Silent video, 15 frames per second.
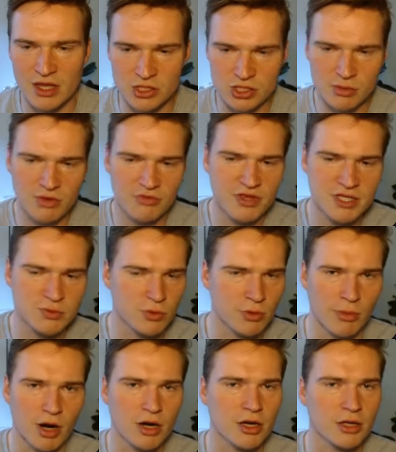Some of these were
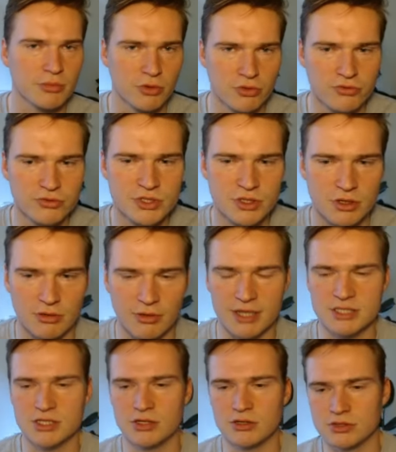market moves, all
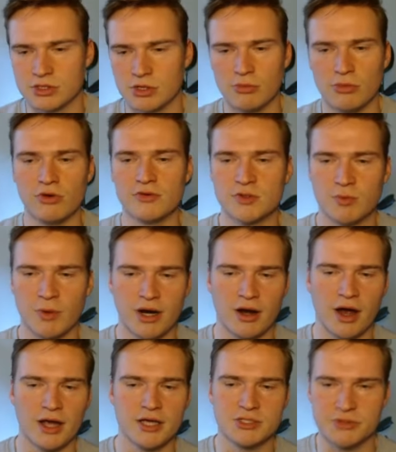right? So, so moves where
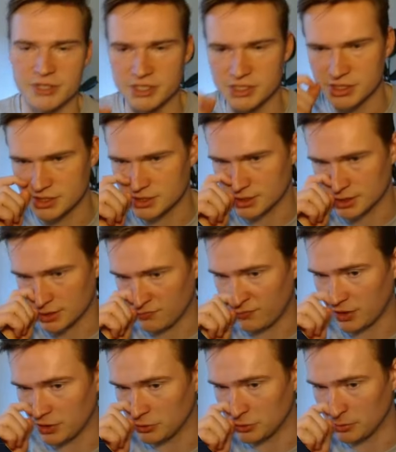High Street just uh,
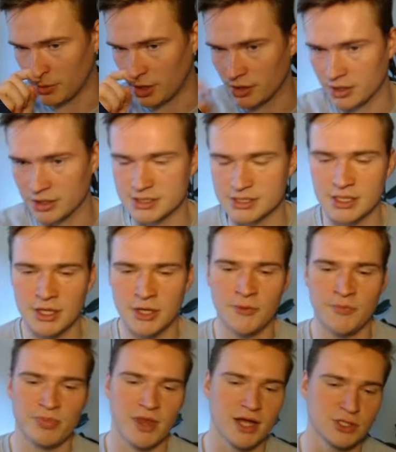followed the market
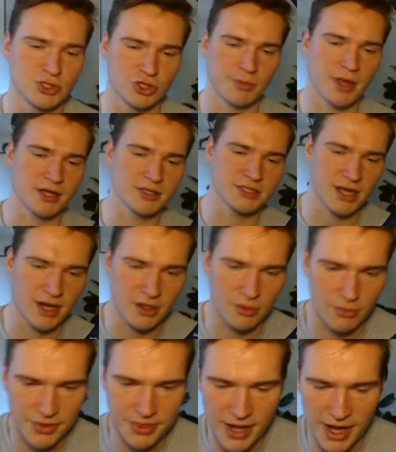and dropped down together
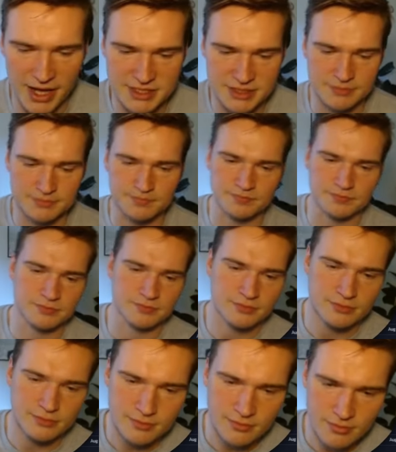with that.
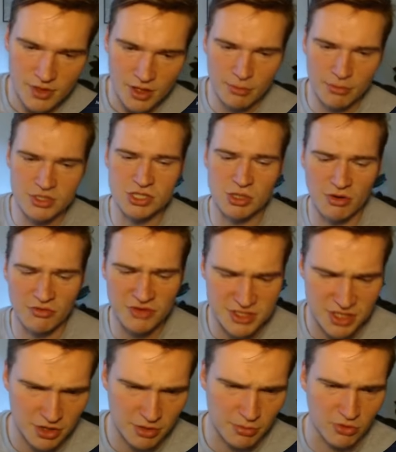But some of these
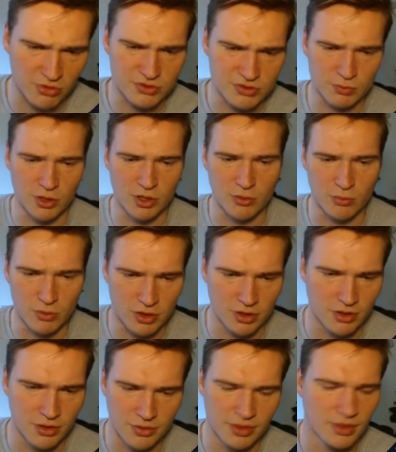other moves were,
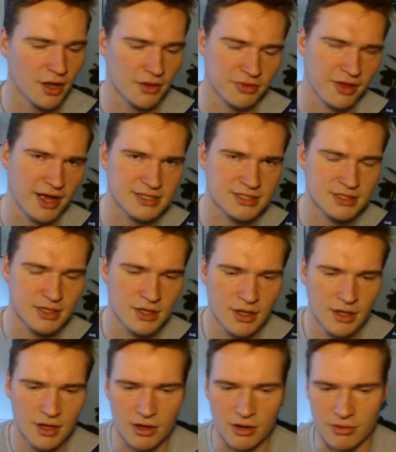were not that,
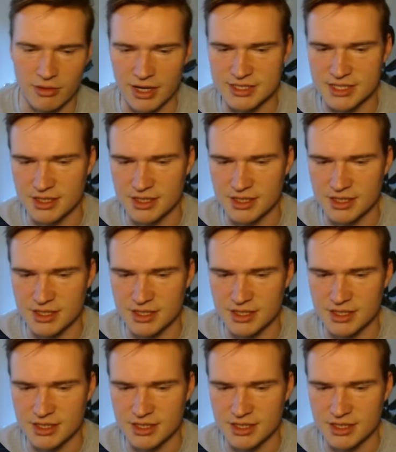all right?